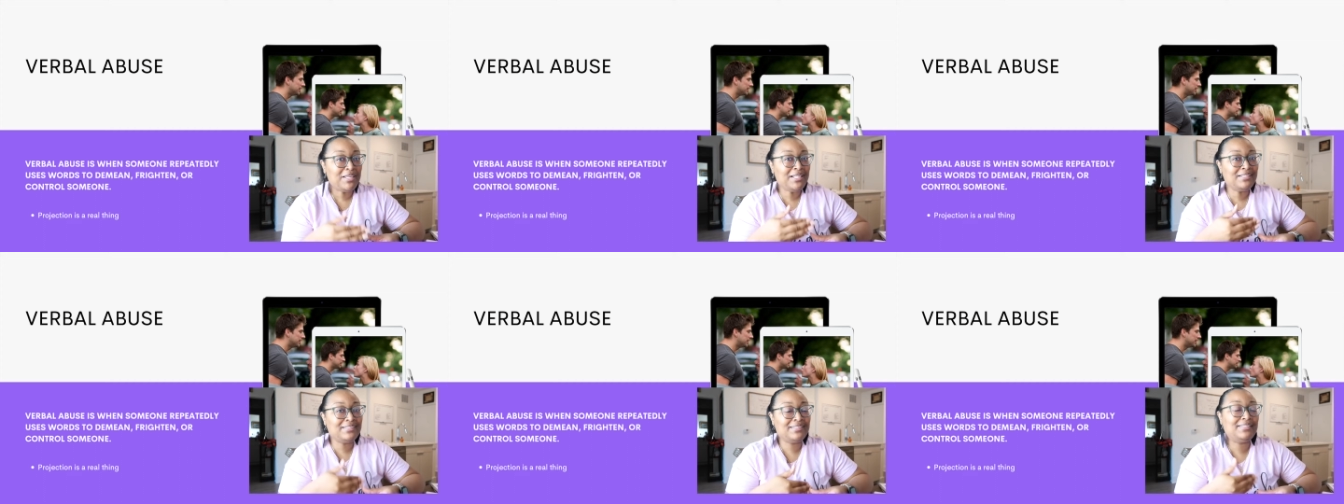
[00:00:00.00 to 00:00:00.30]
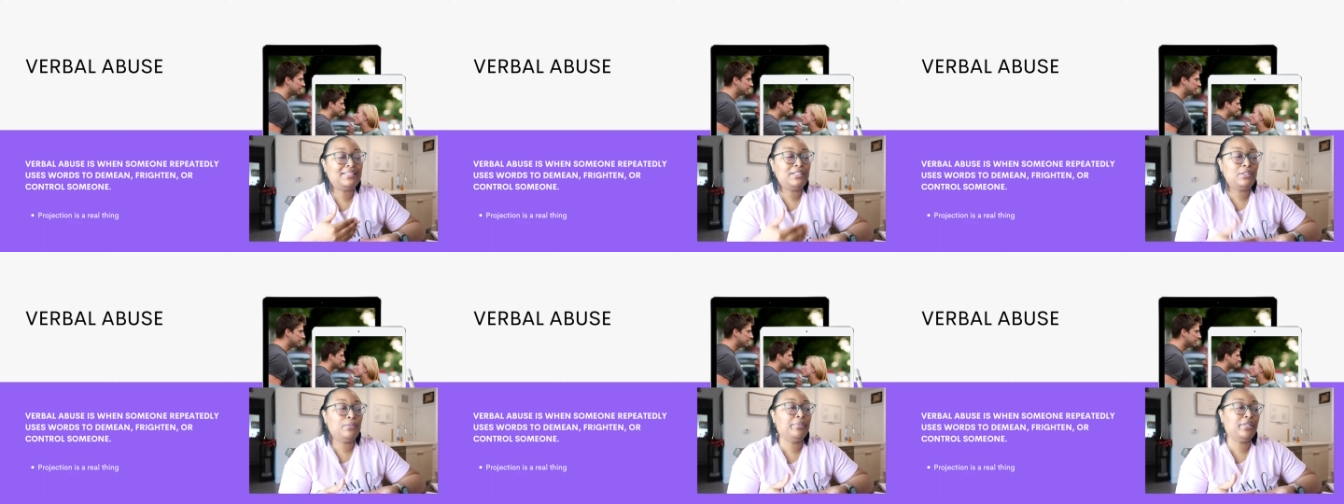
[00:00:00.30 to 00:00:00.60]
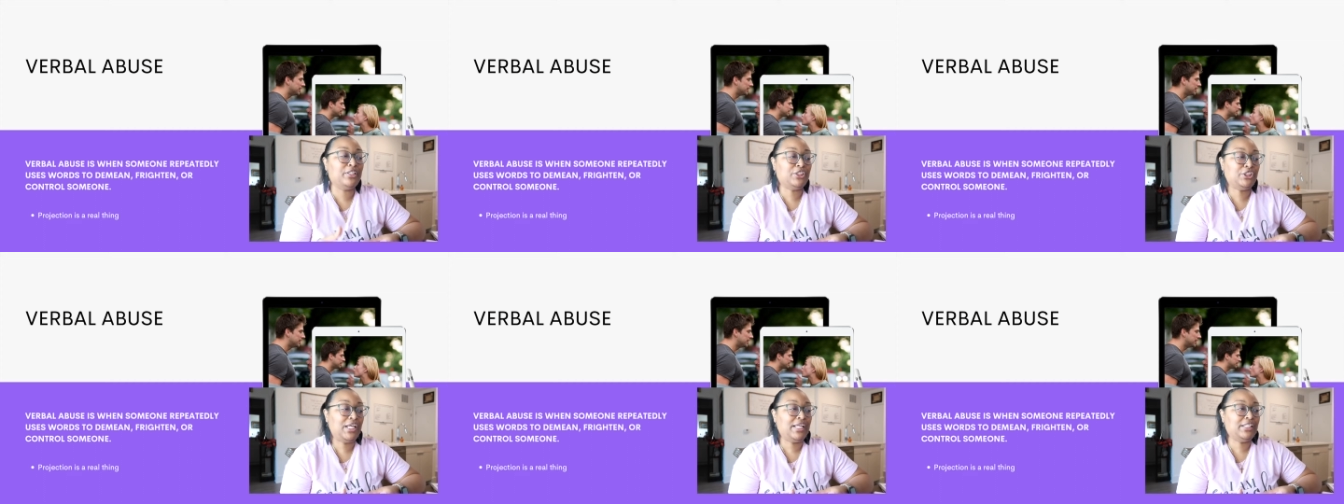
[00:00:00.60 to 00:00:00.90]
It's still
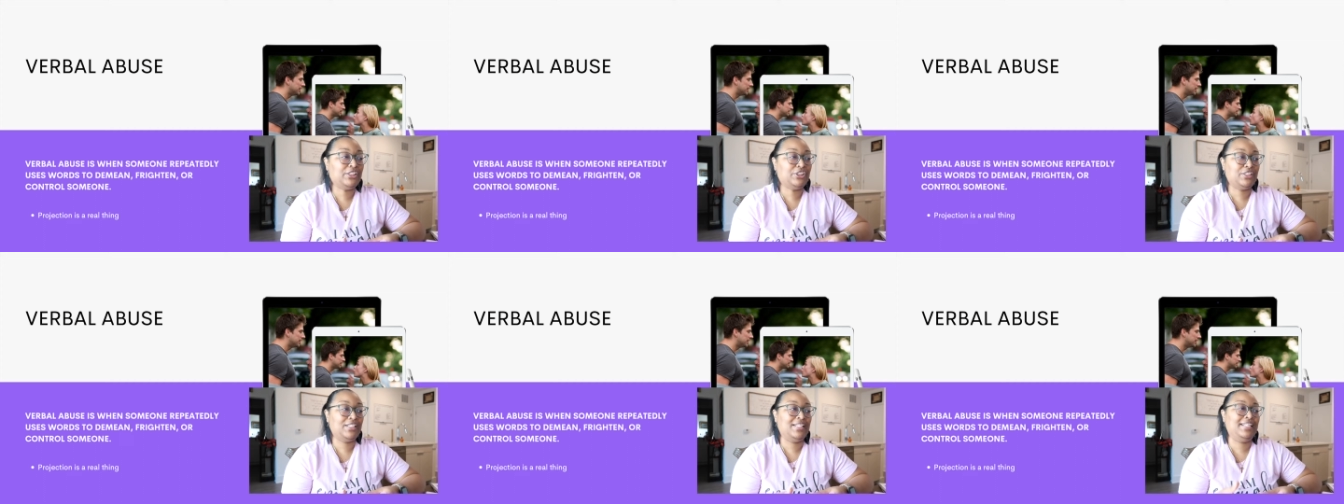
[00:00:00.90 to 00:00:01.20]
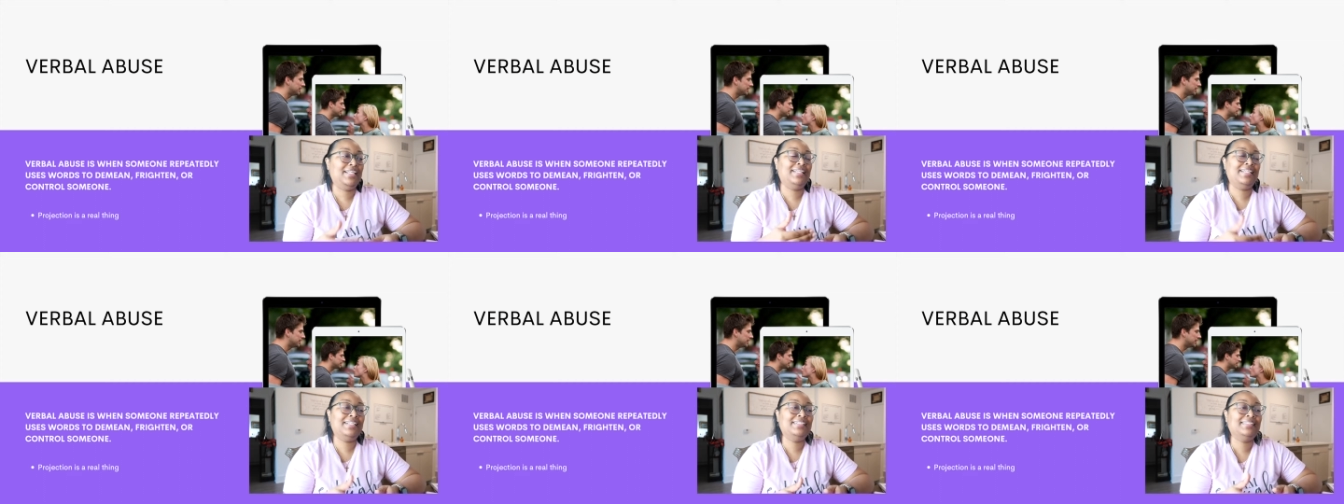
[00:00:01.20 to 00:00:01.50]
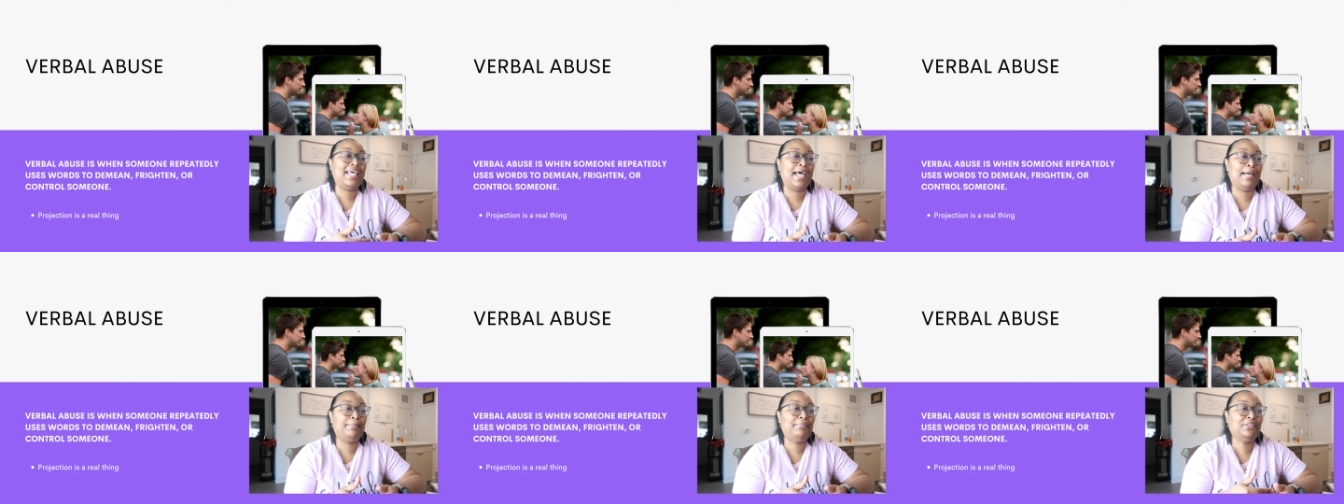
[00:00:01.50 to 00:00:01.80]
projection. And
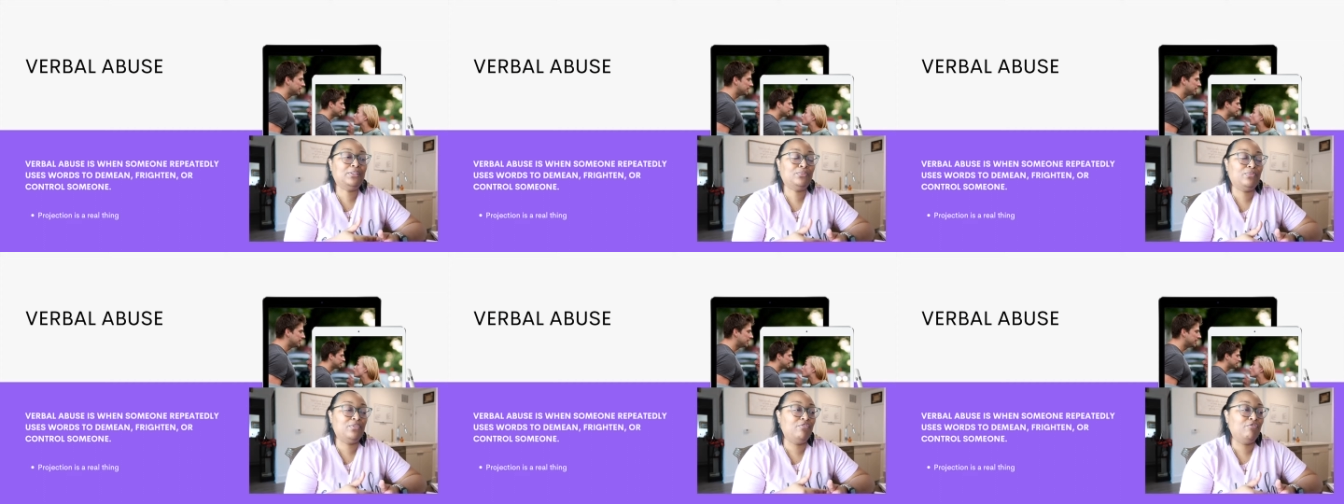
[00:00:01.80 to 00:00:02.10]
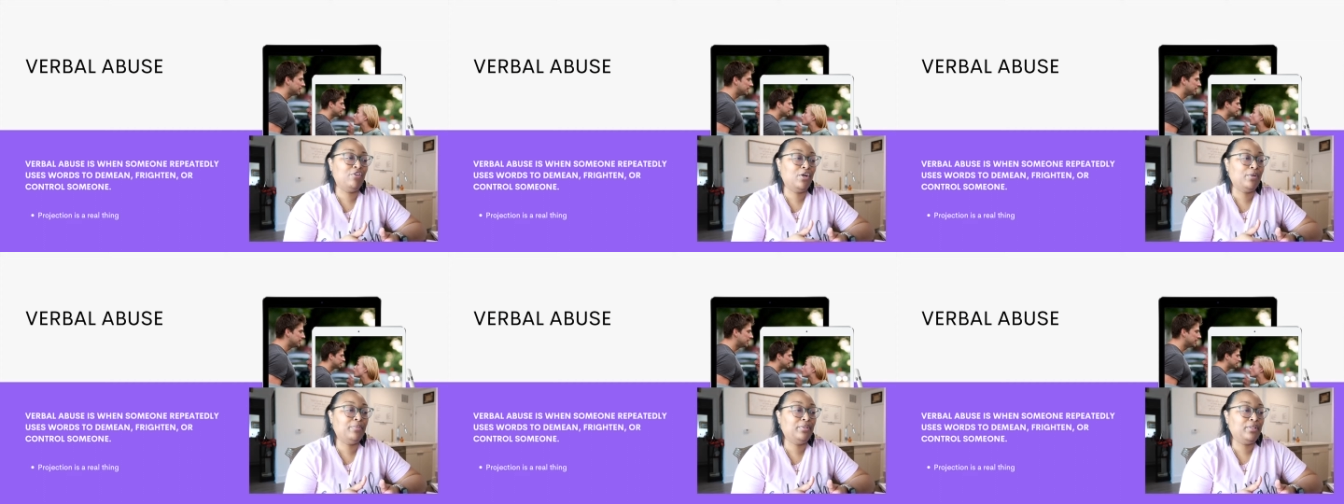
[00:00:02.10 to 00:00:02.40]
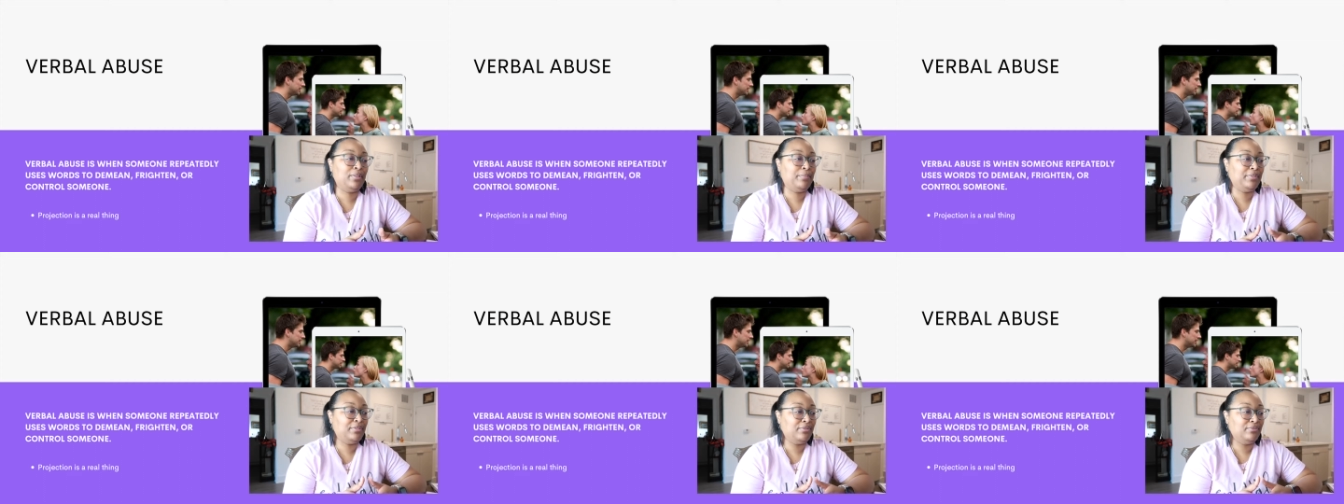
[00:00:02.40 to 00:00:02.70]
this happens with
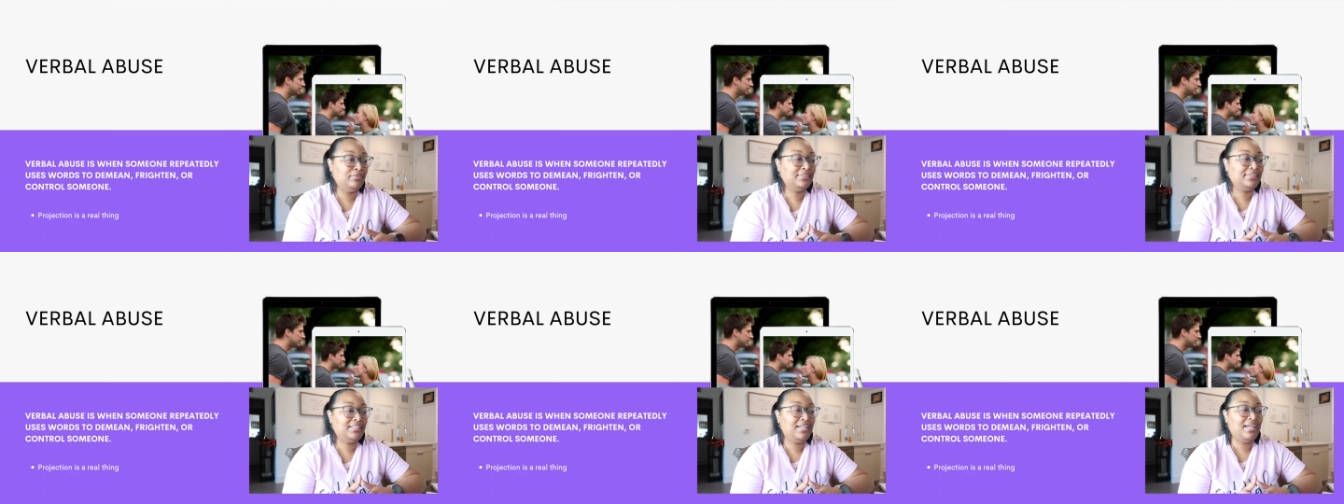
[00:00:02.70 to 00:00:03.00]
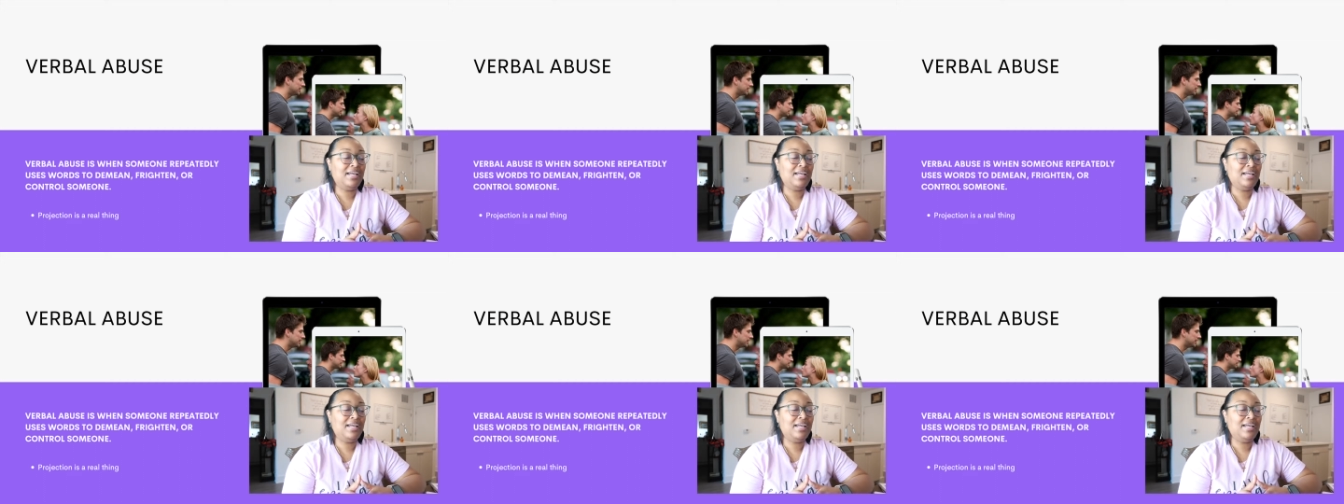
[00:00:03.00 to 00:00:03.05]
verbal abuse.